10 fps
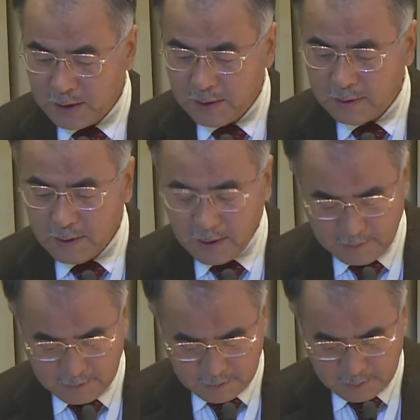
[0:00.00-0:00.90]
and
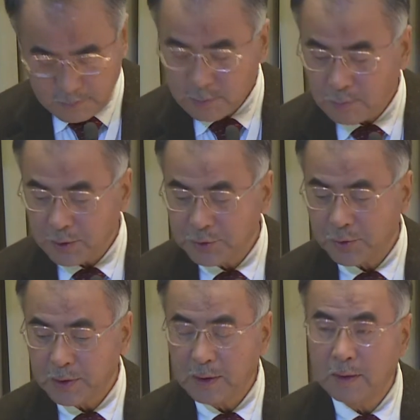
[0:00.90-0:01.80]
then
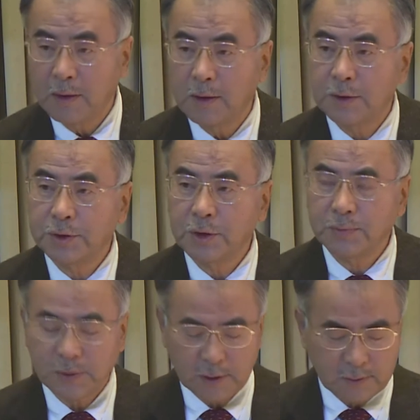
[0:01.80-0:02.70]
gradually
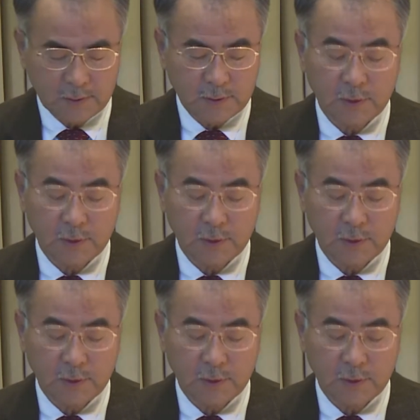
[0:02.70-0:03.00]
shifted,